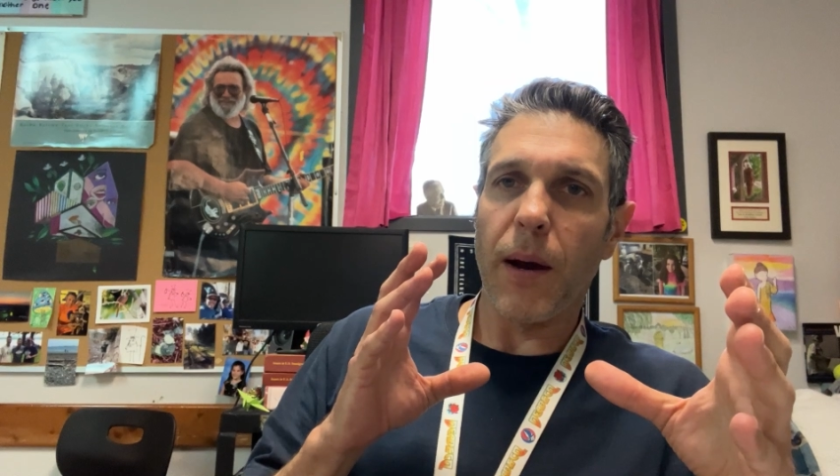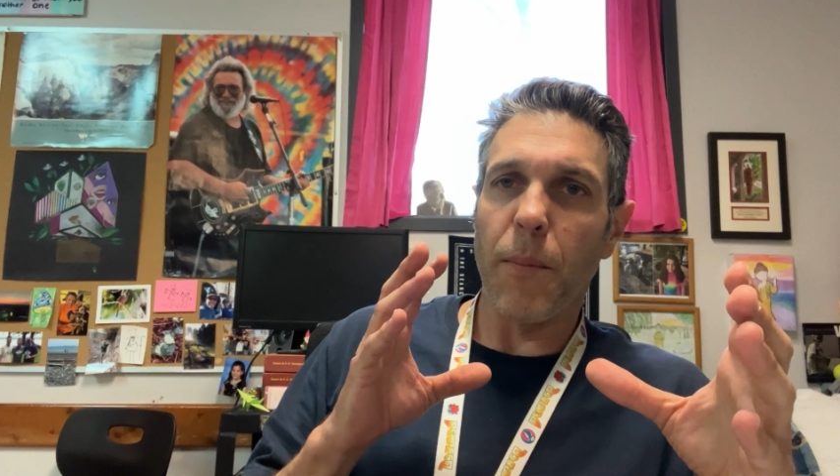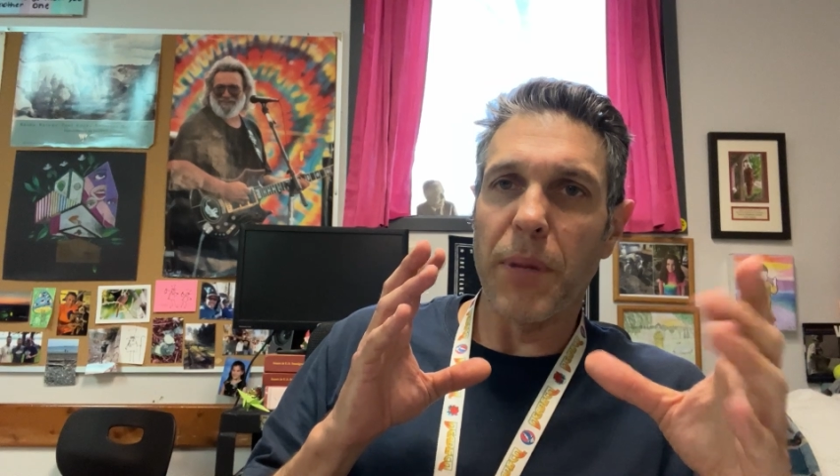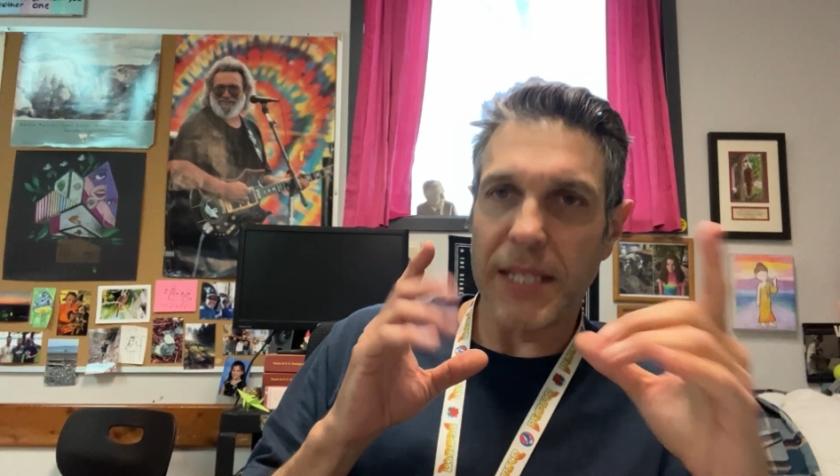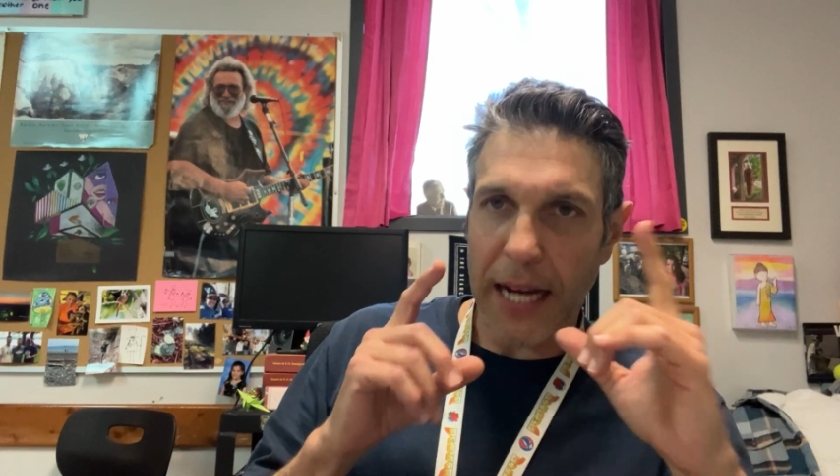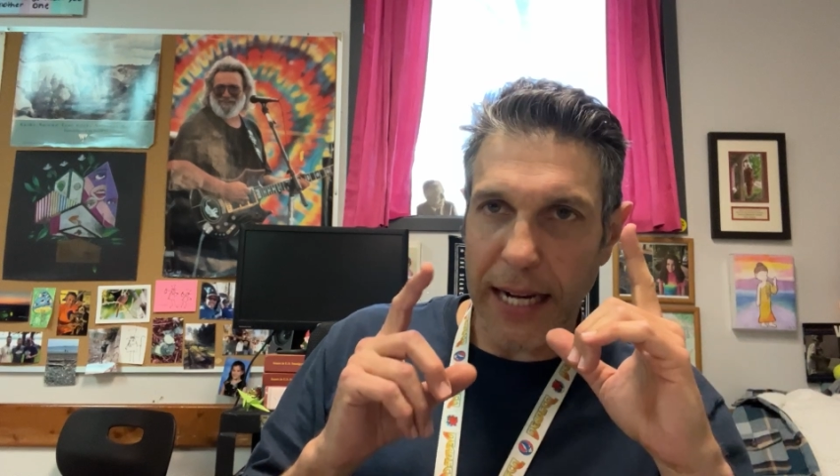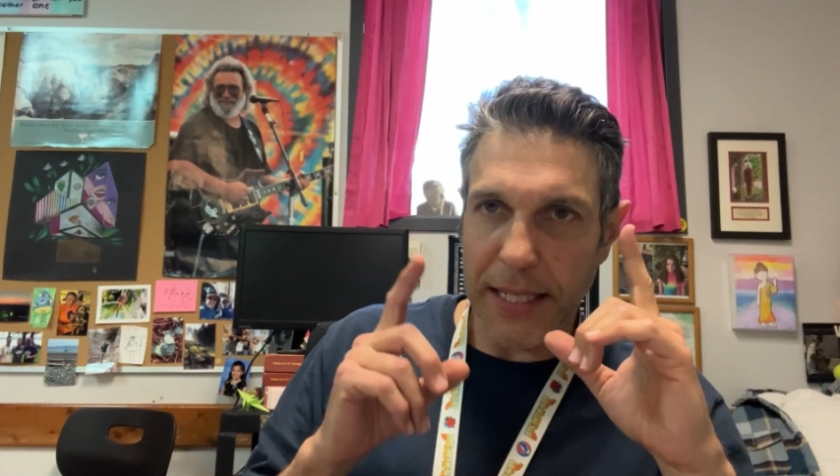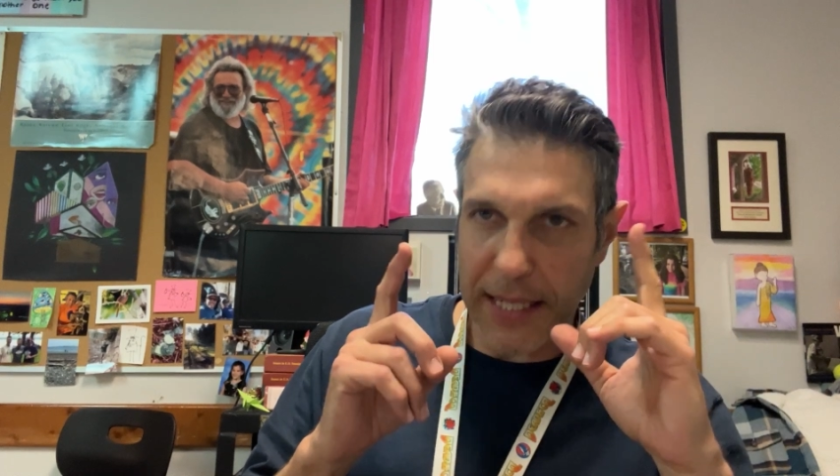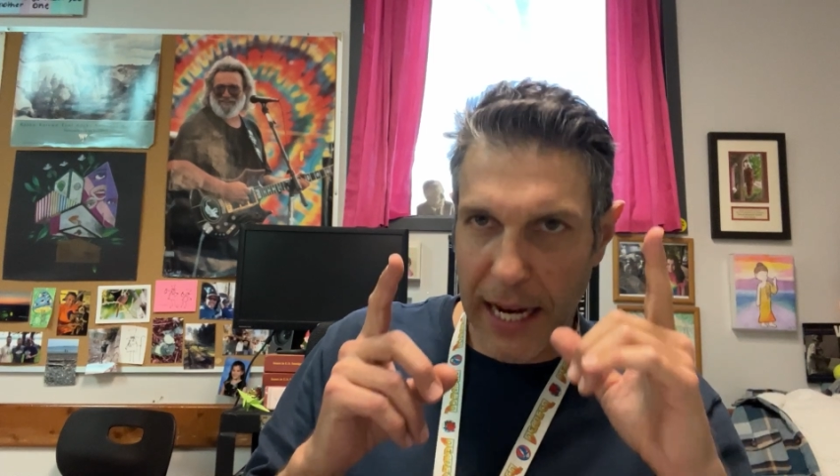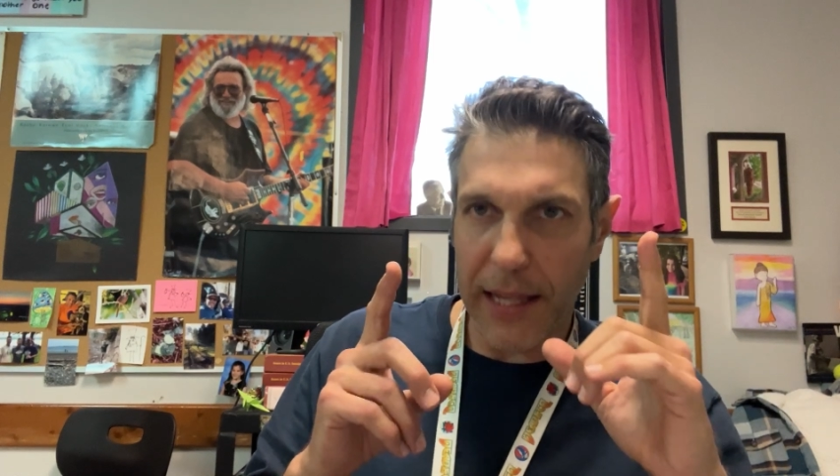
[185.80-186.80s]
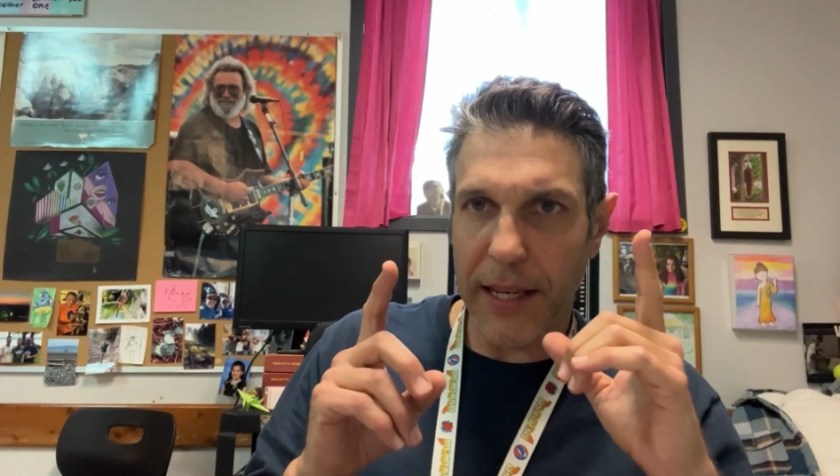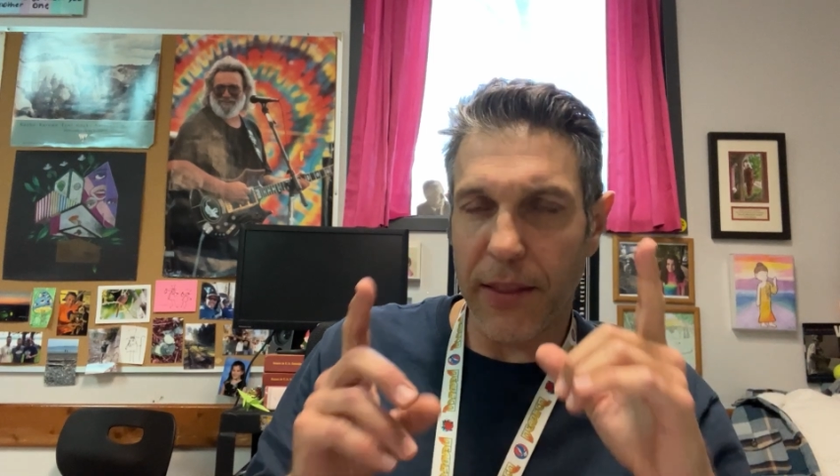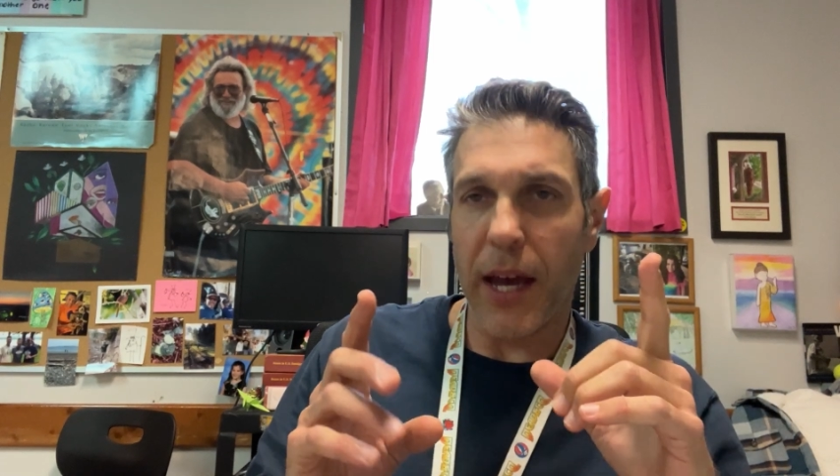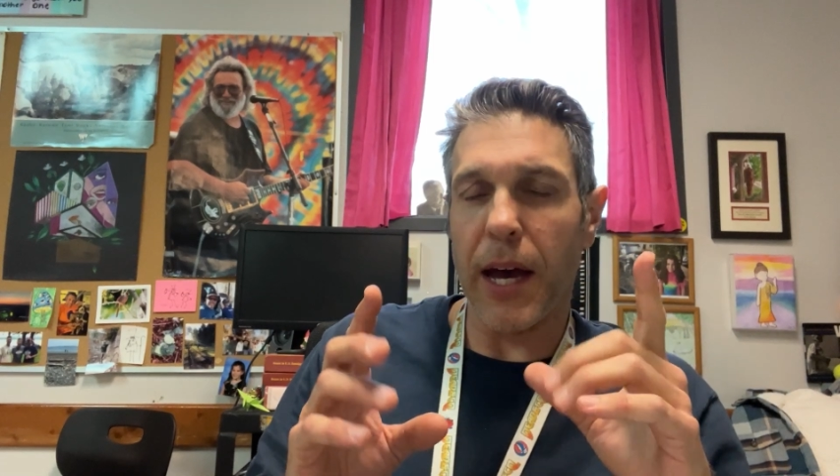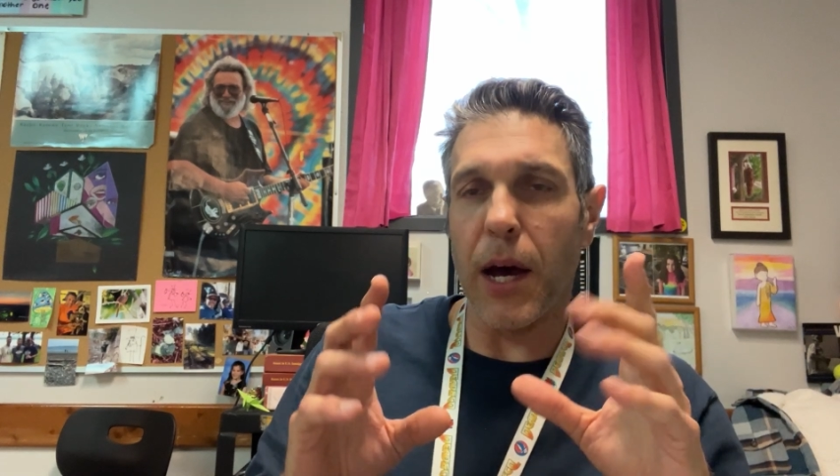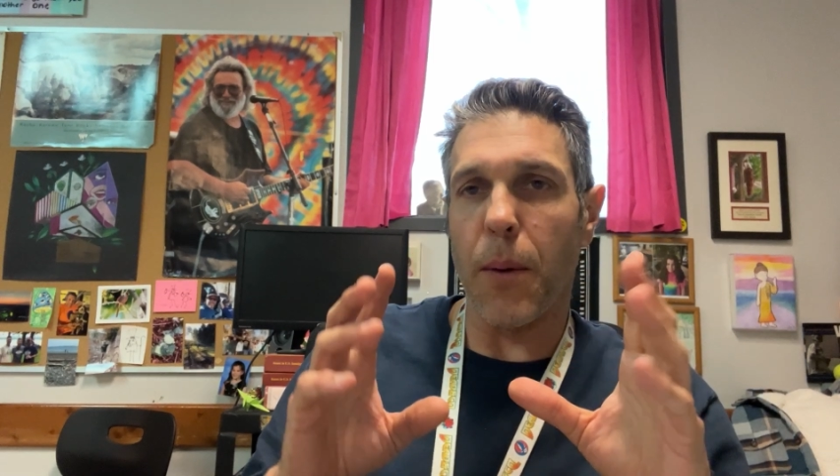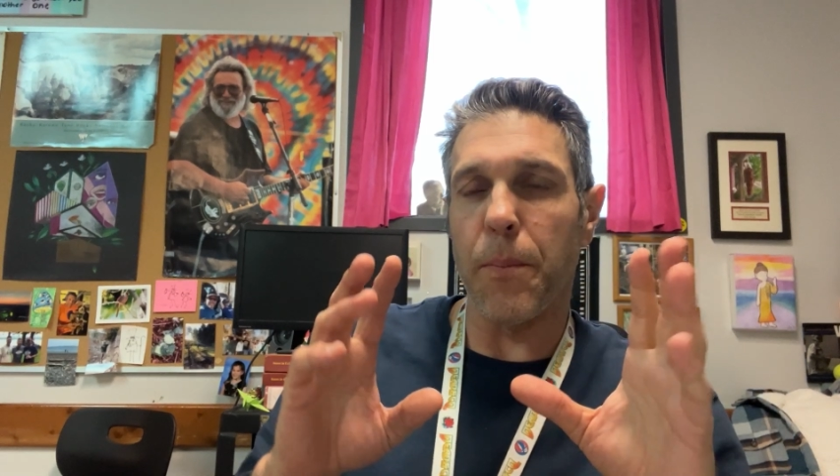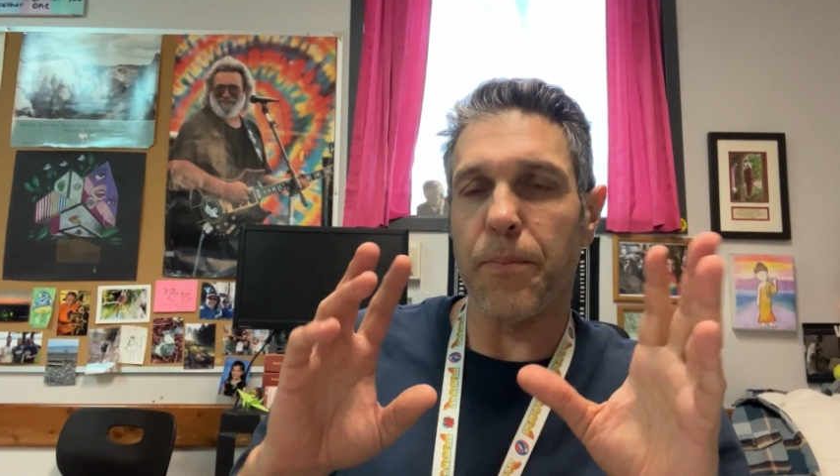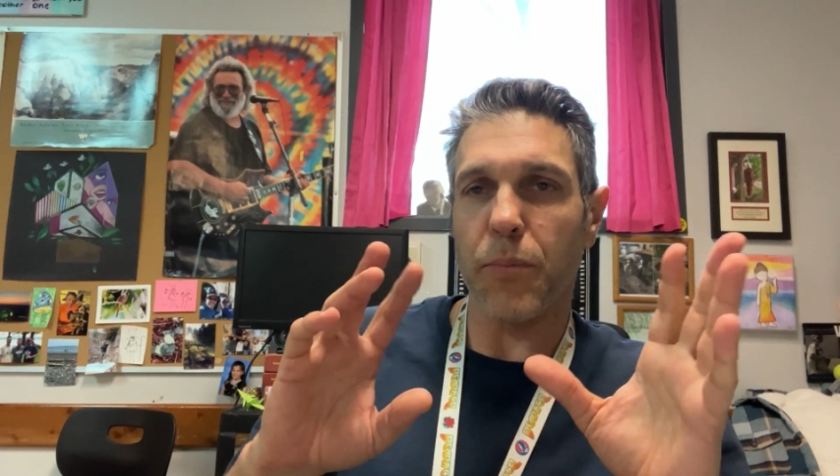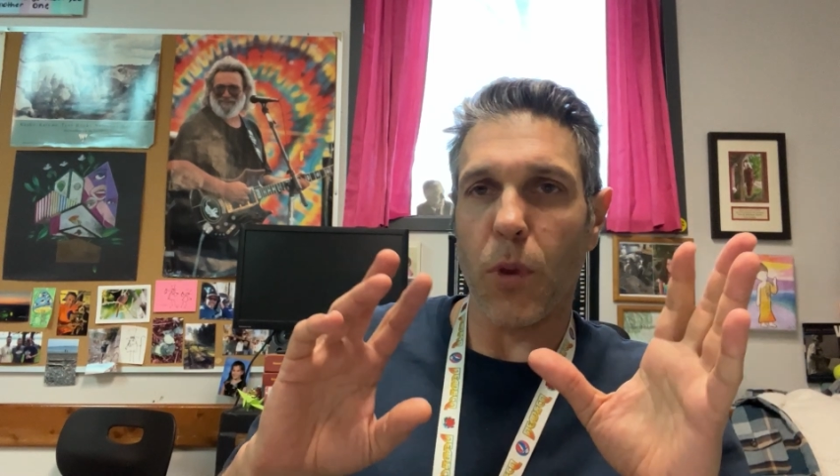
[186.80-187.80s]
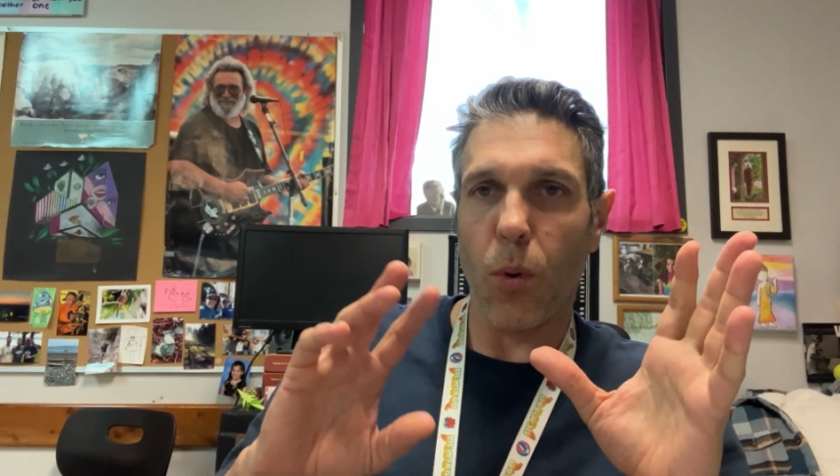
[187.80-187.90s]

besides telling them